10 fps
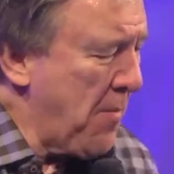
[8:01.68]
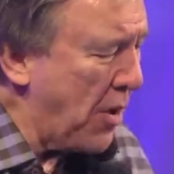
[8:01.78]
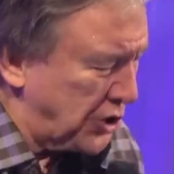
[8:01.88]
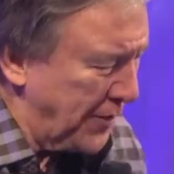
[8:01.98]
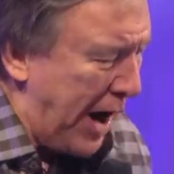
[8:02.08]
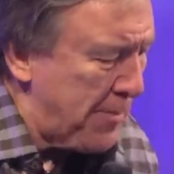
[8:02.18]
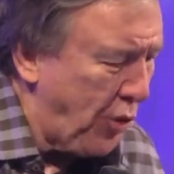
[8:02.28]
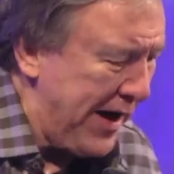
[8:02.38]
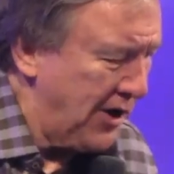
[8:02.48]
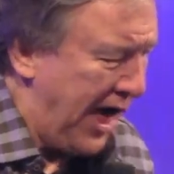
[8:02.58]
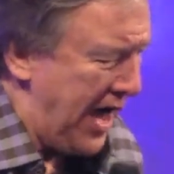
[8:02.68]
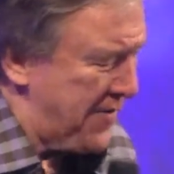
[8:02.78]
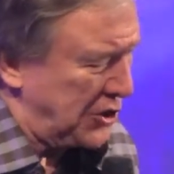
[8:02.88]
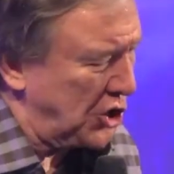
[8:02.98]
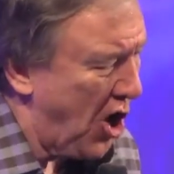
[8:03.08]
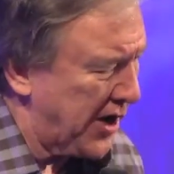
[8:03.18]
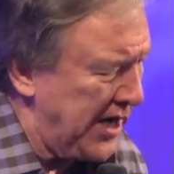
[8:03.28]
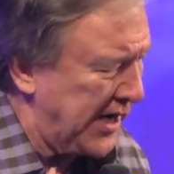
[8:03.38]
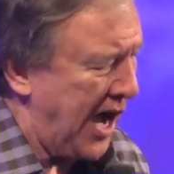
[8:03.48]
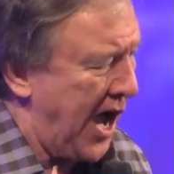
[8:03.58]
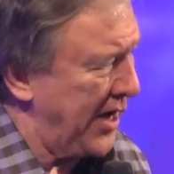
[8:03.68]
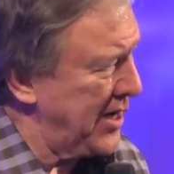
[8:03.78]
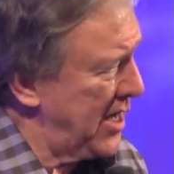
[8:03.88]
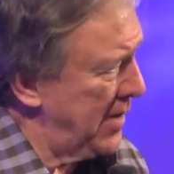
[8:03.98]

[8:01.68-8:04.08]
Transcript: Most of our prayer life is talking to God.